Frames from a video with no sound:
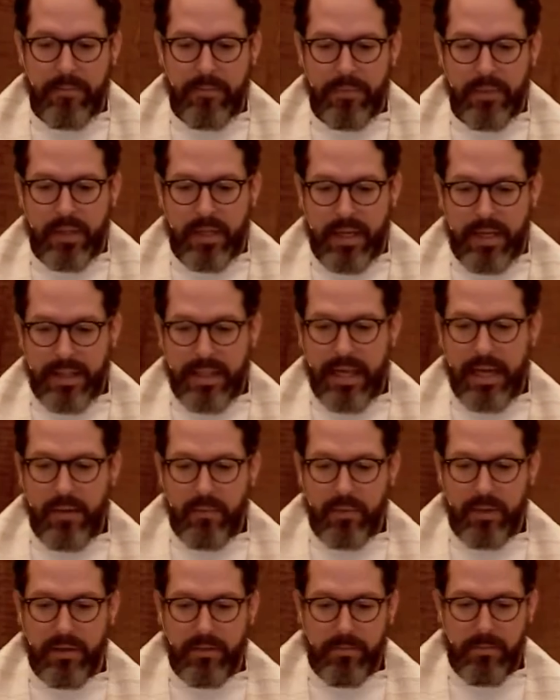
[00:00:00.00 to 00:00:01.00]
and that
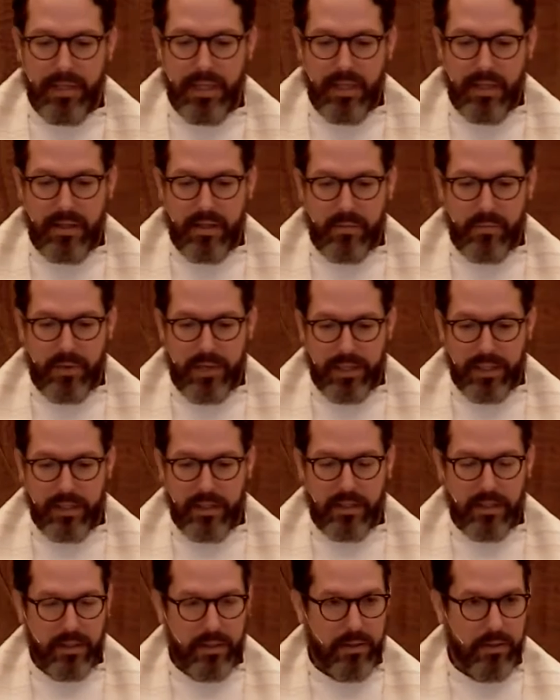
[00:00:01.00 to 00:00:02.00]
will be the
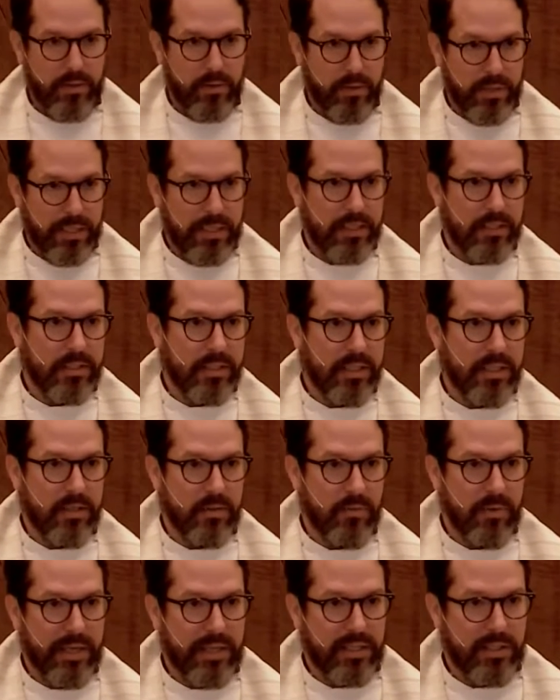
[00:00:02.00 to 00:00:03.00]
one who is their
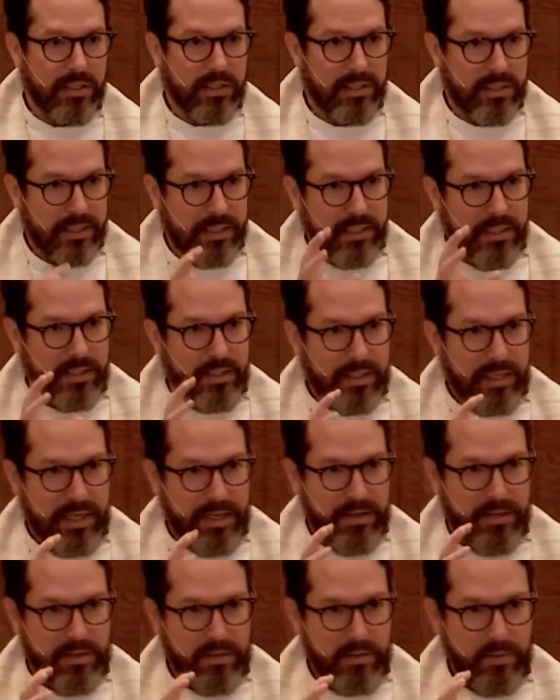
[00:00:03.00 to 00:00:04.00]
righteousness
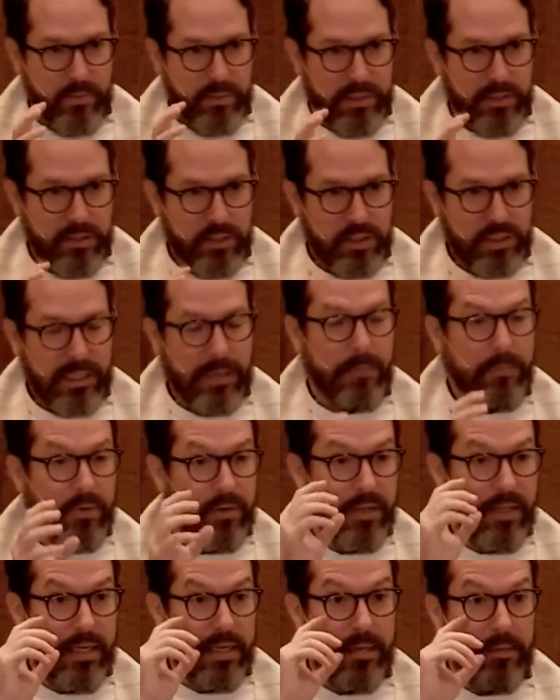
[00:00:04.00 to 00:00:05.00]
and who will
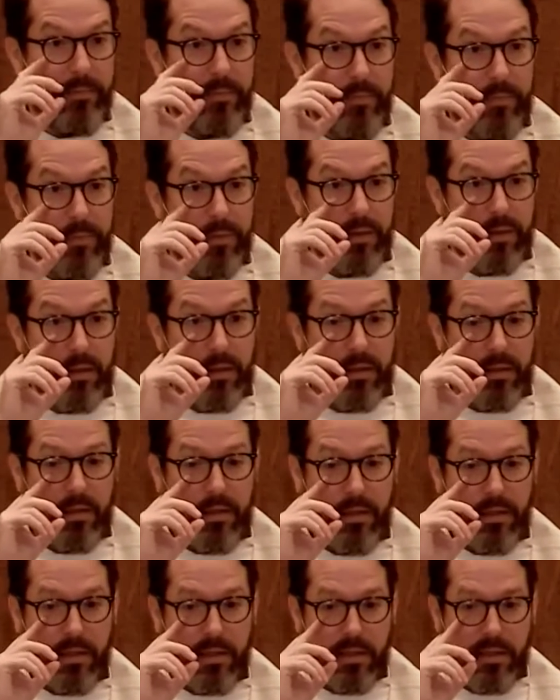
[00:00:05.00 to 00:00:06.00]
shepherd them.
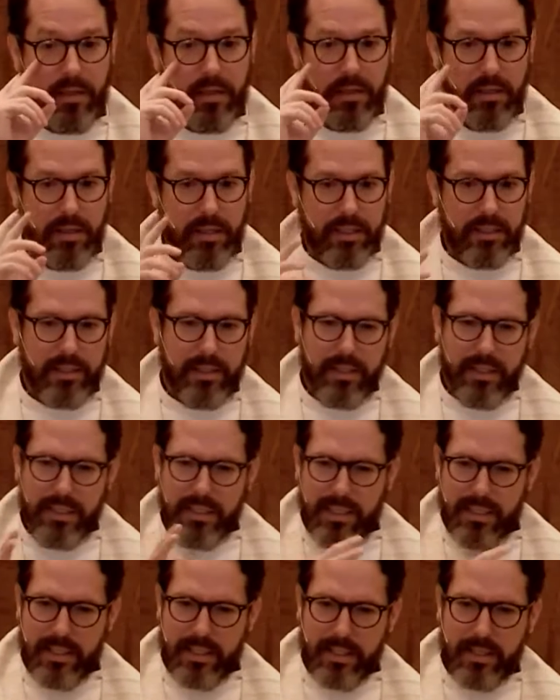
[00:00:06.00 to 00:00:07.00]
And so
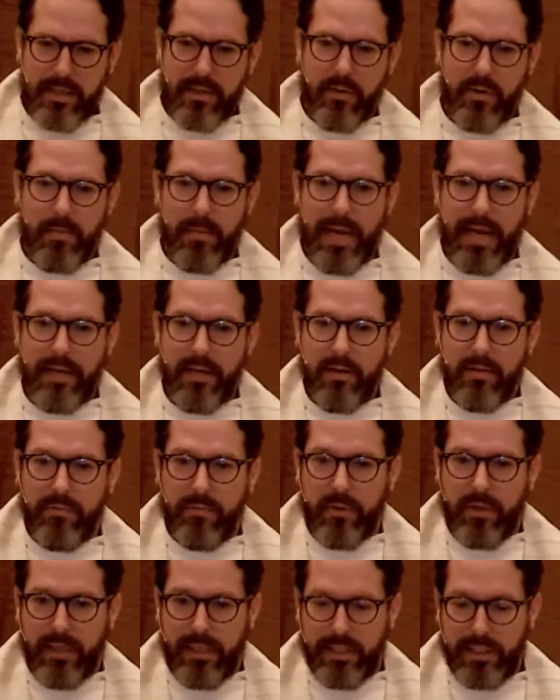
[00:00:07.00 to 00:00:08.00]
this is a good reminder
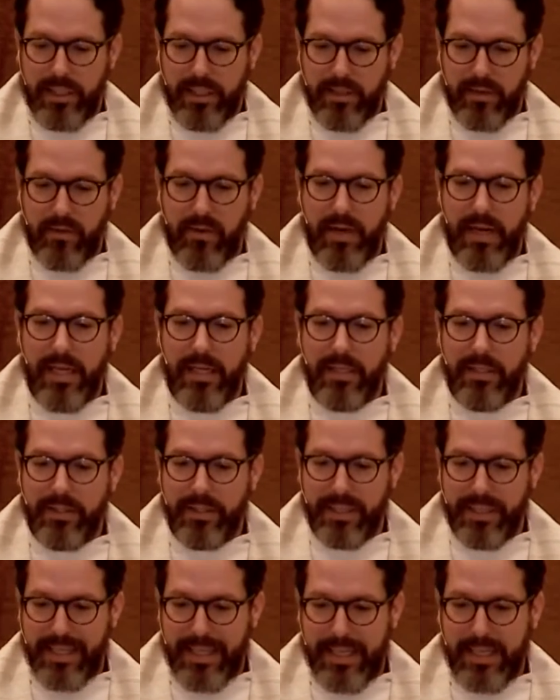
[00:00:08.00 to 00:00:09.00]
for us on Christ
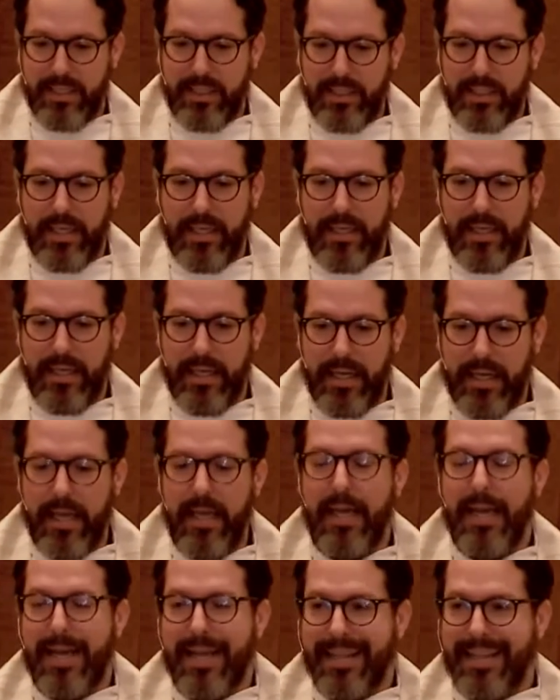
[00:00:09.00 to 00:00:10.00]
the King Sunday
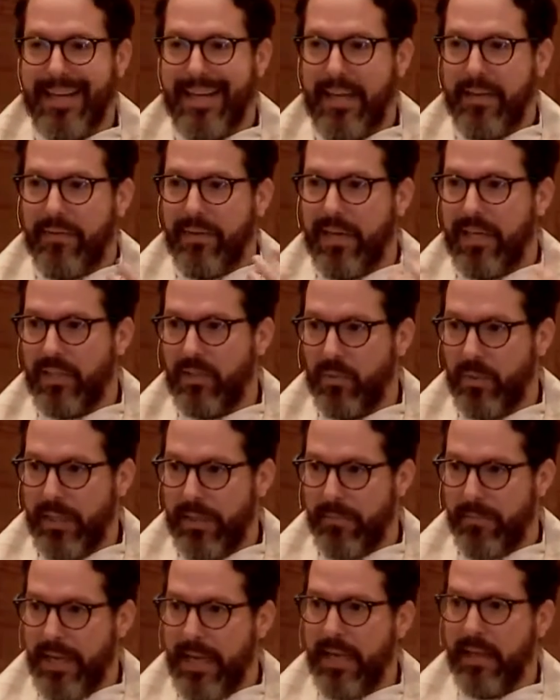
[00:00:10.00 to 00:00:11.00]
that even as we
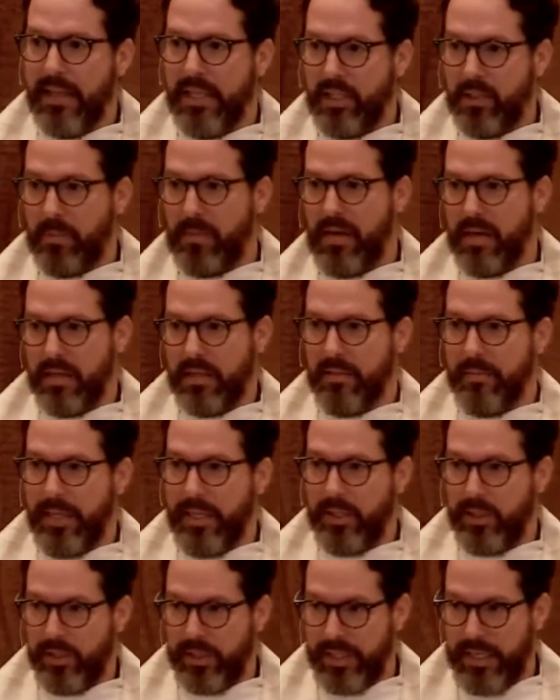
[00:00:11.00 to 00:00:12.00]
make this
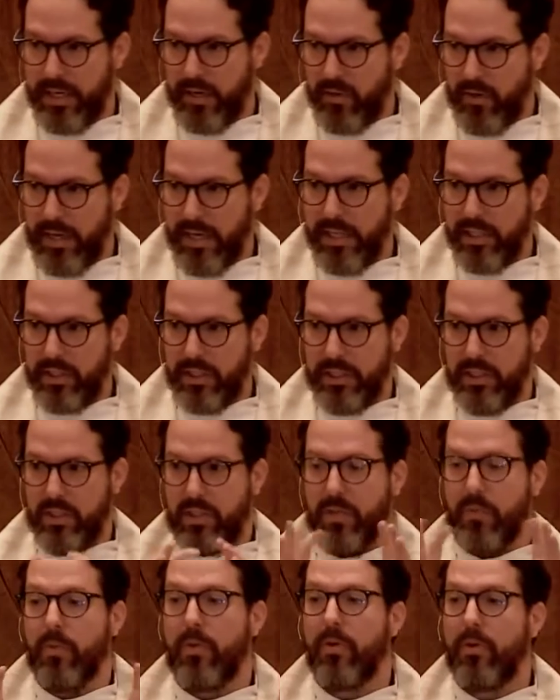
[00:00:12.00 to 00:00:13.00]
proclamation that Christ is
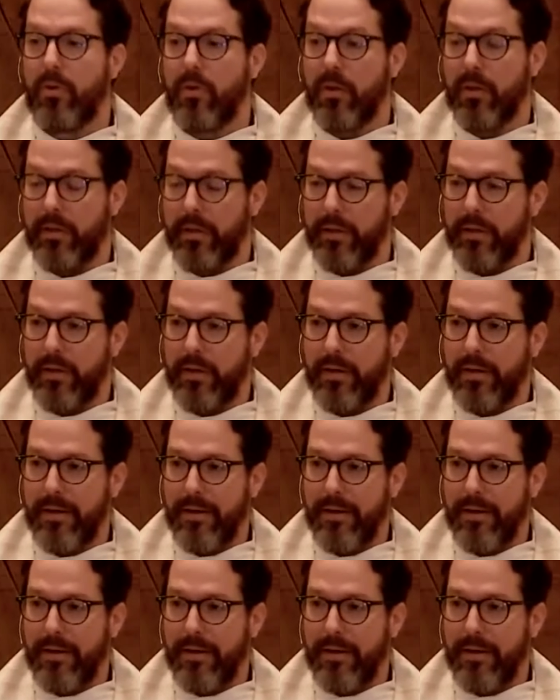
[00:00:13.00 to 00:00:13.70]
the ruler,